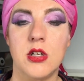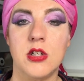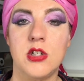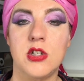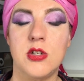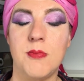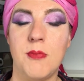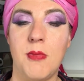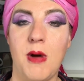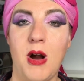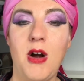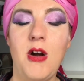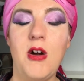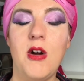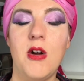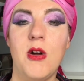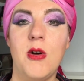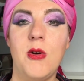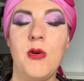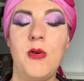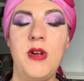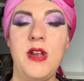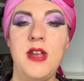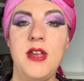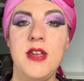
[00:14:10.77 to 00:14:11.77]

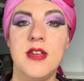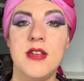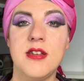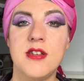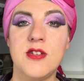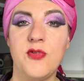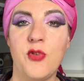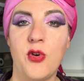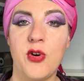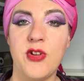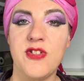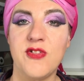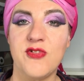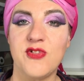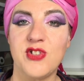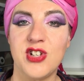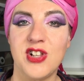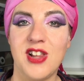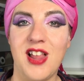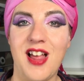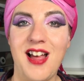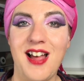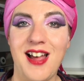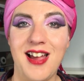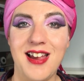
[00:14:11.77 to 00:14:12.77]
Tomorrow is 4th of
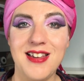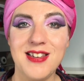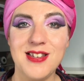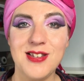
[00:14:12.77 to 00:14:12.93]
July,